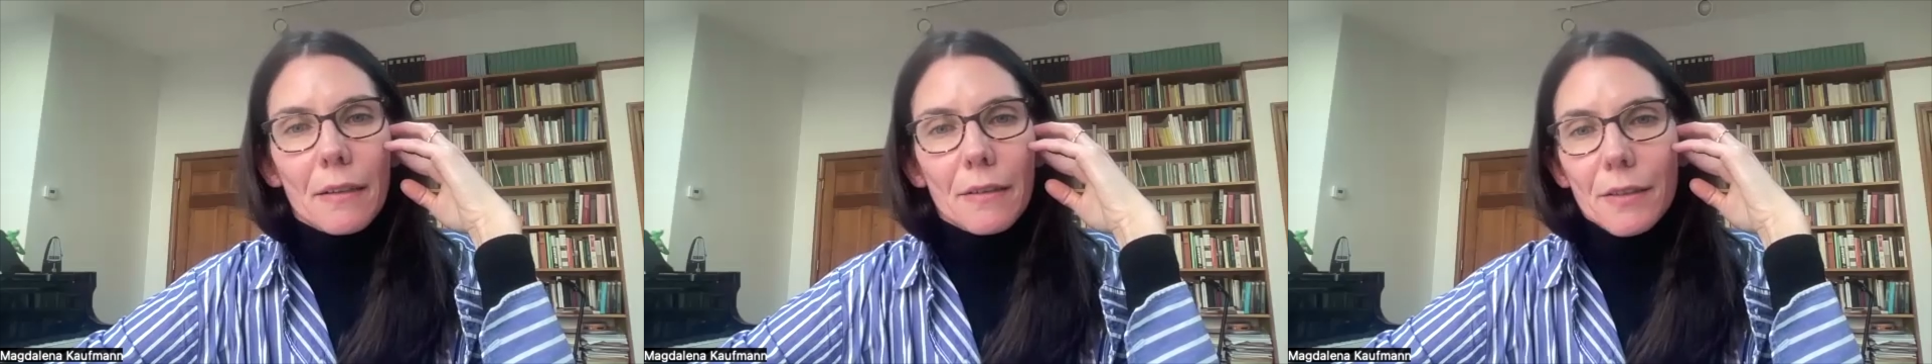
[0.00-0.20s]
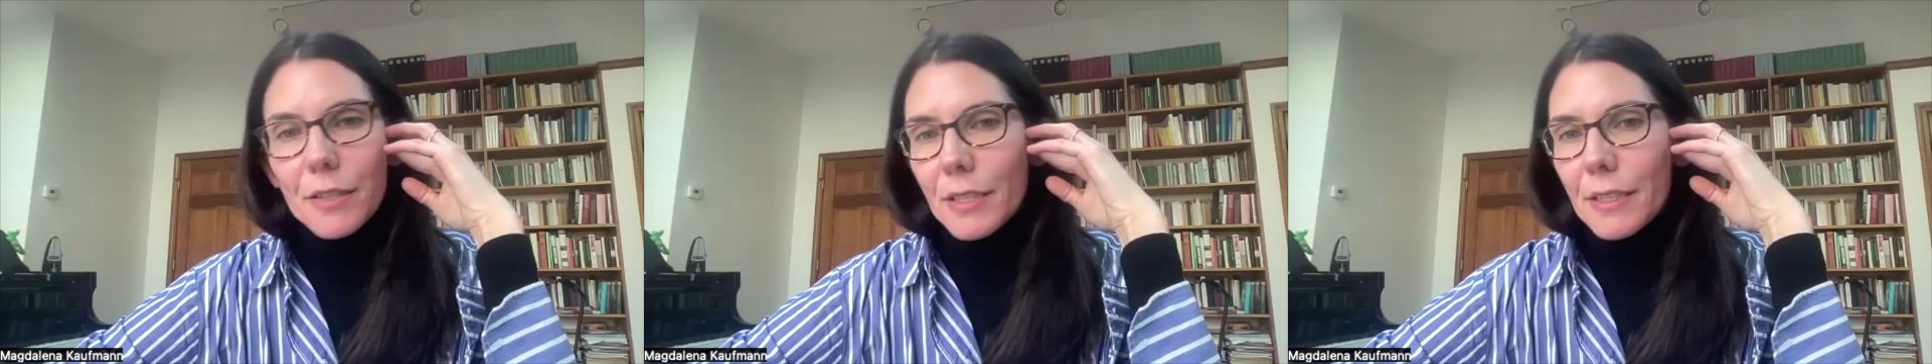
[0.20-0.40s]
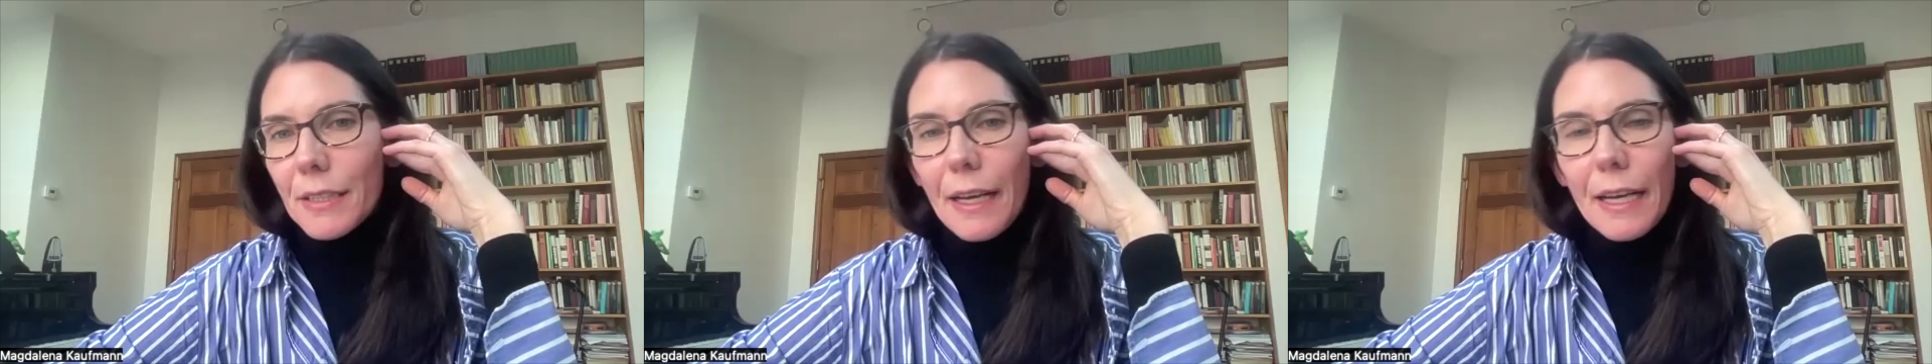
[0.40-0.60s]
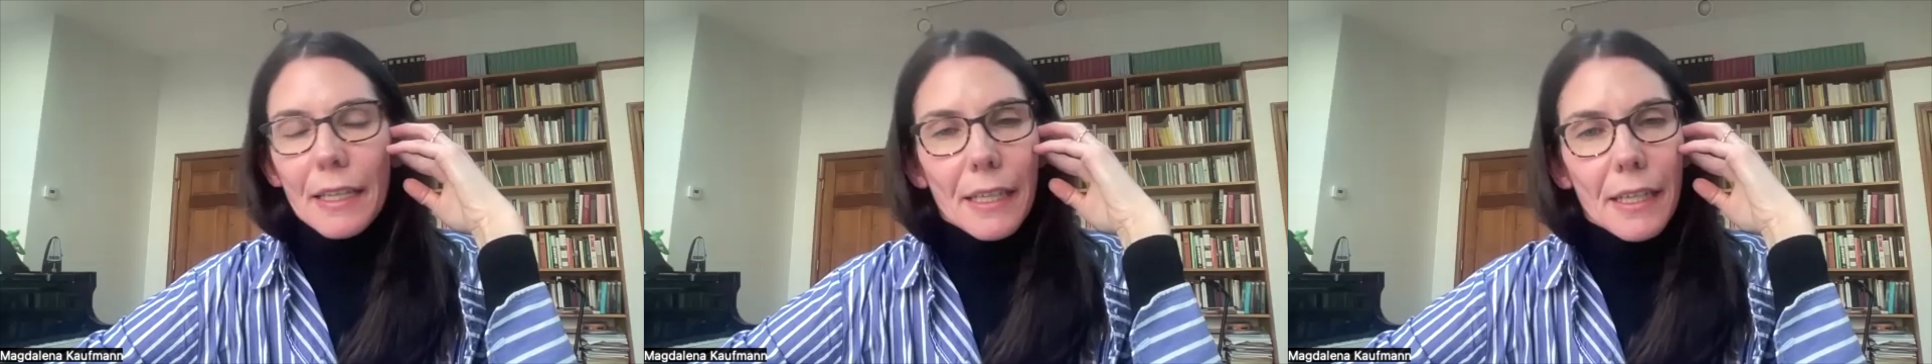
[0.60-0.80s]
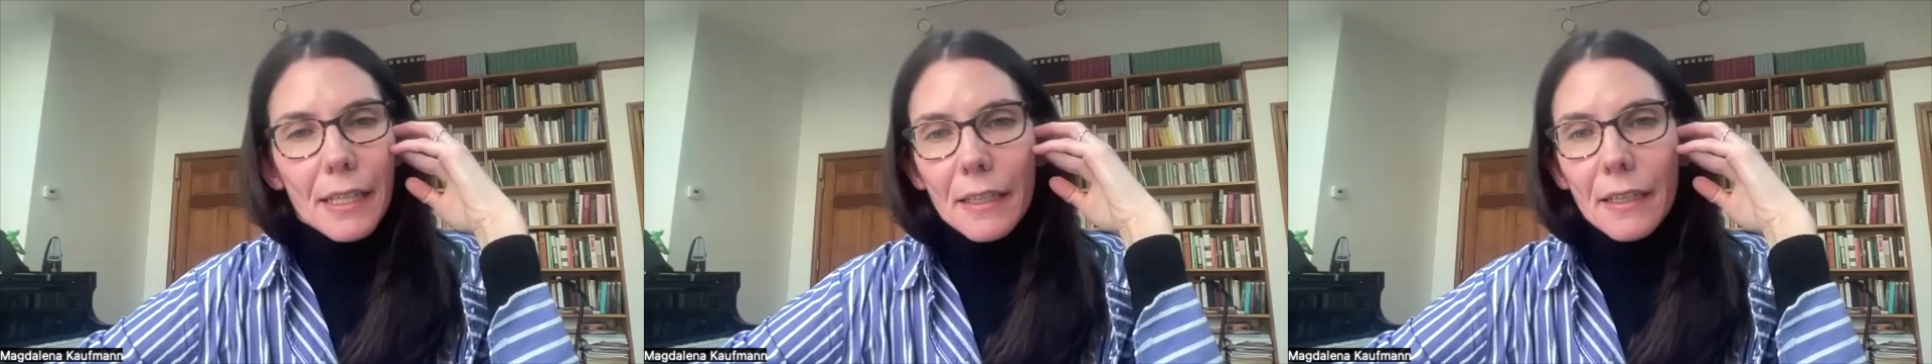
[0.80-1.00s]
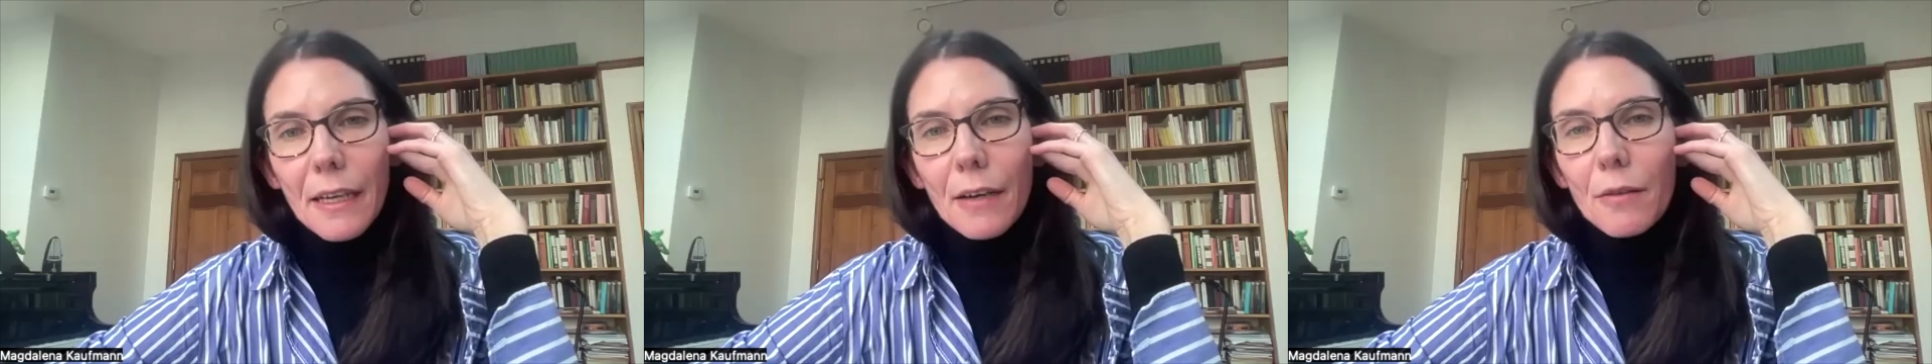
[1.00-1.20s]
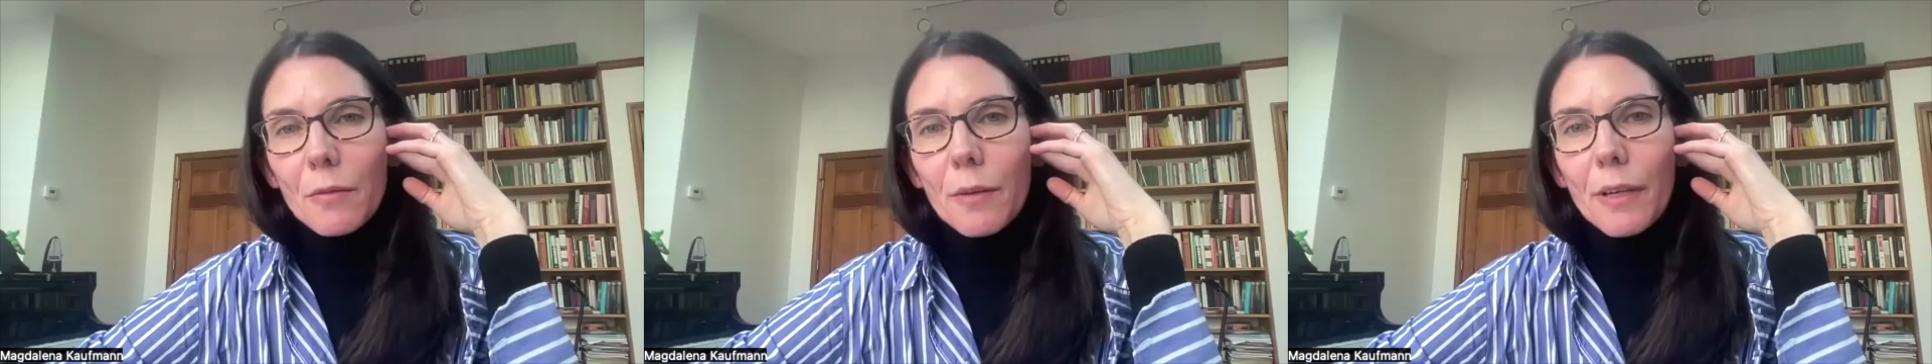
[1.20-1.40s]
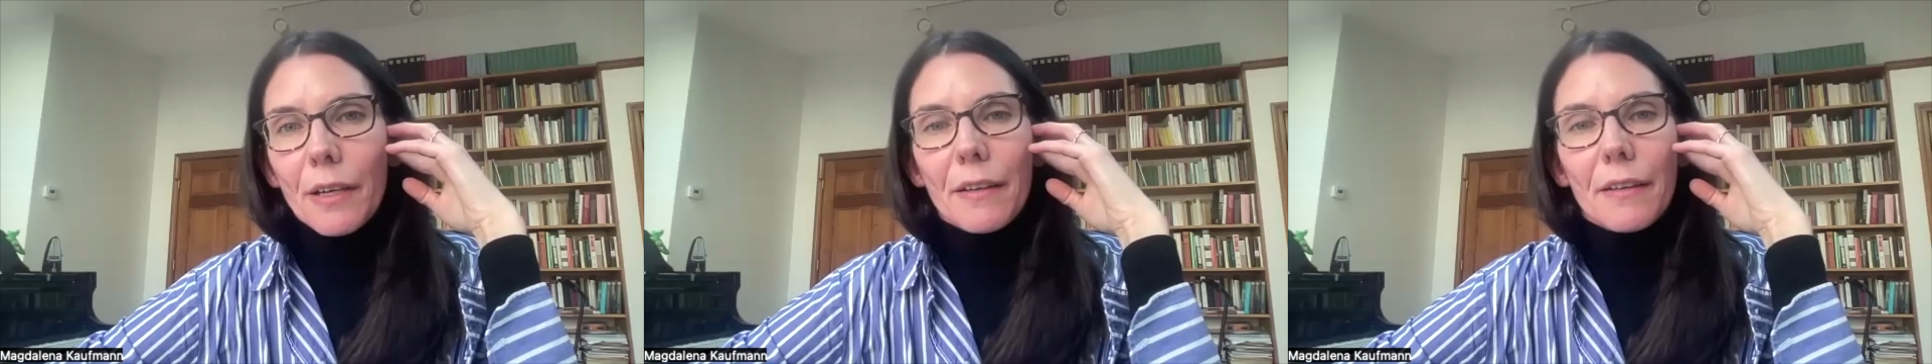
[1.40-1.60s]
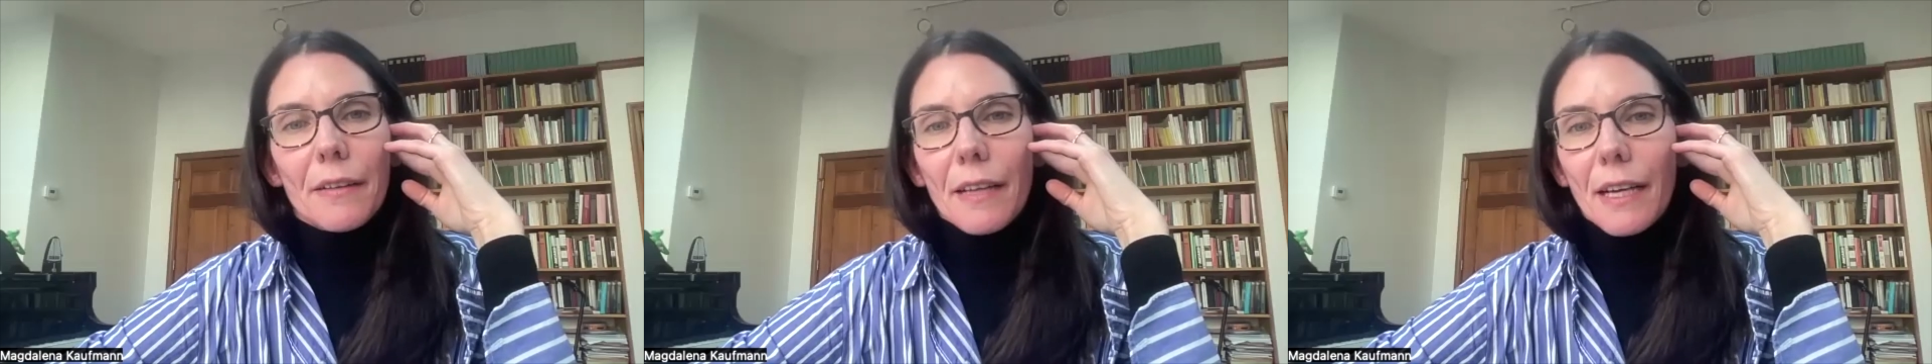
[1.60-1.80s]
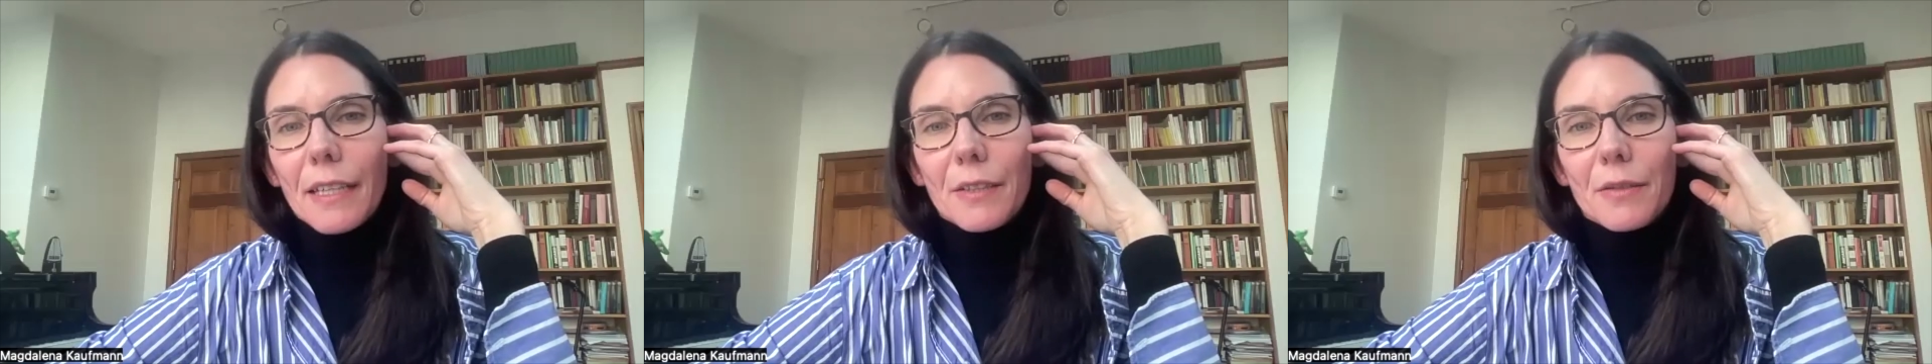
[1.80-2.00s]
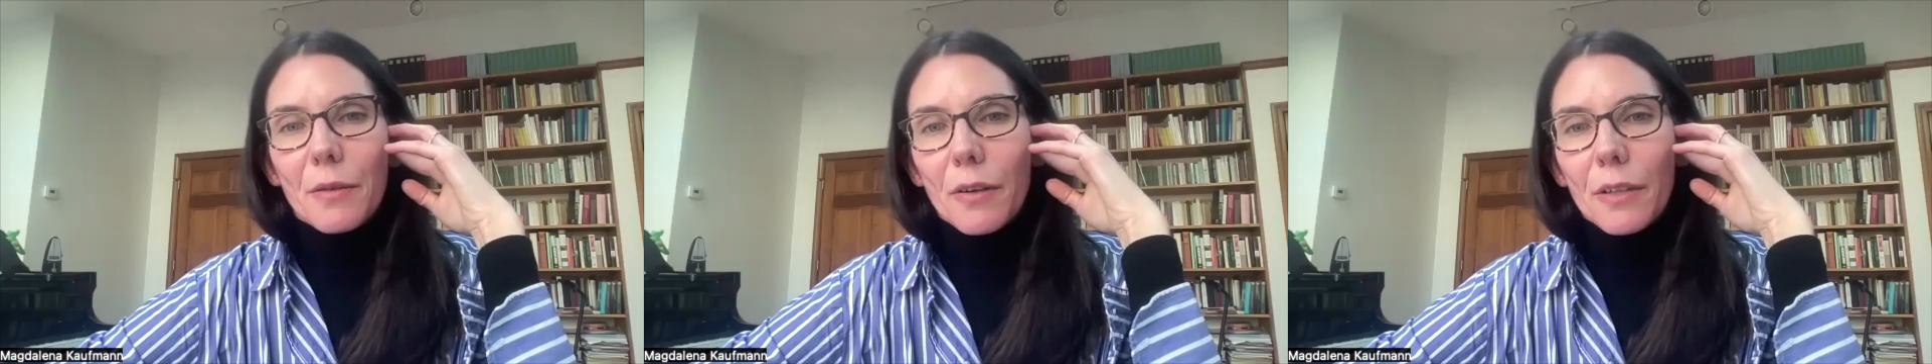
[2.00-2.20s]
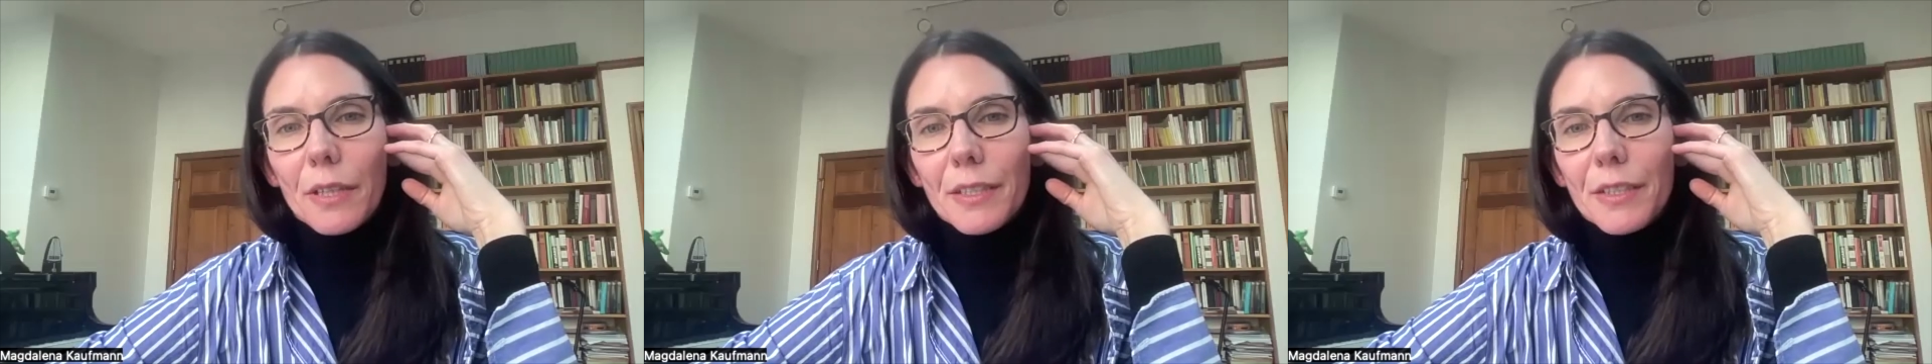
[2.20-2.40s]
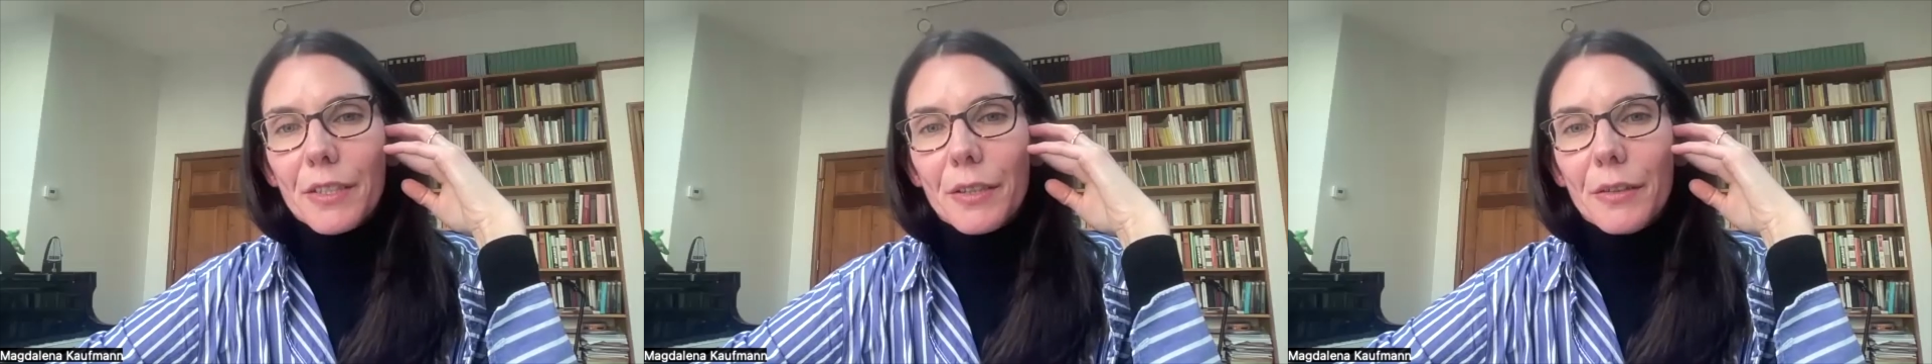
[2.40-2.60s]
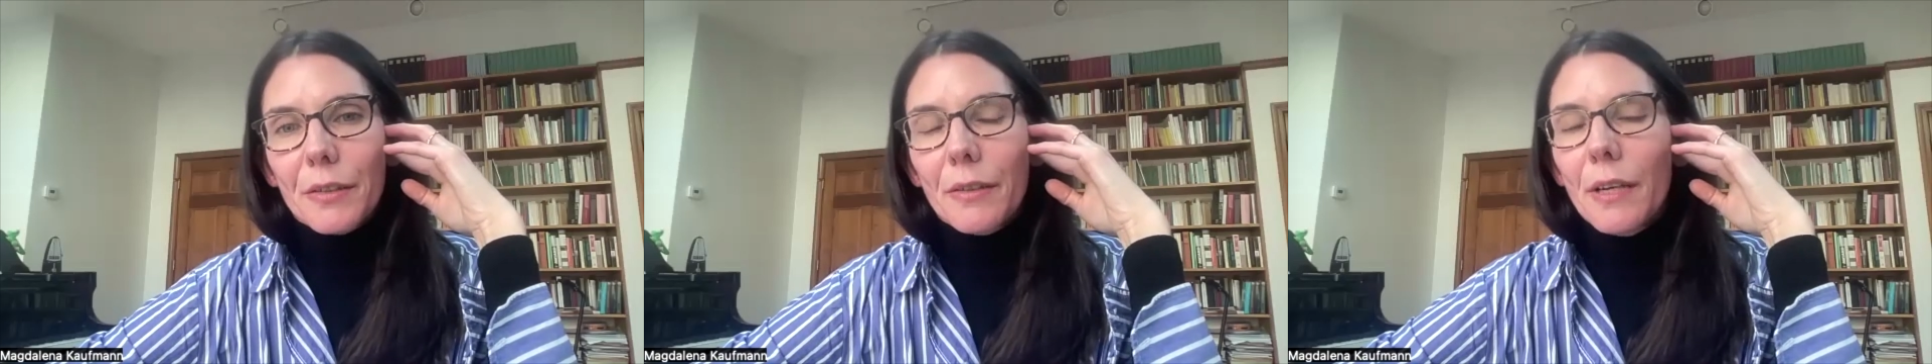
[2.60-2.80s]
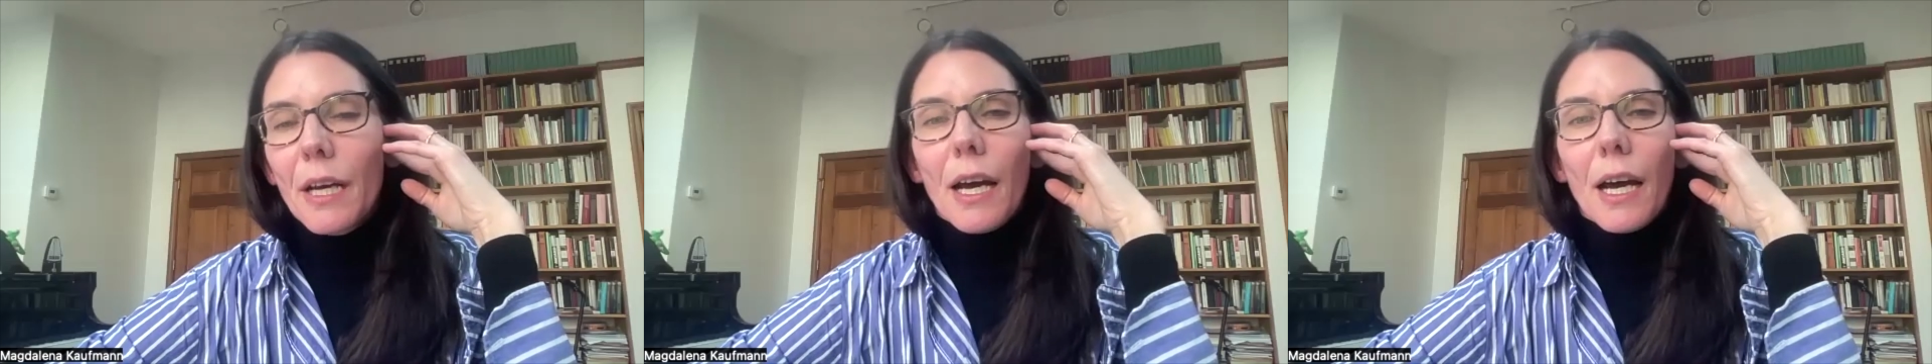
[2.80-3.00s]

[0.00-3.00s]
just like hanging out with, like talking to,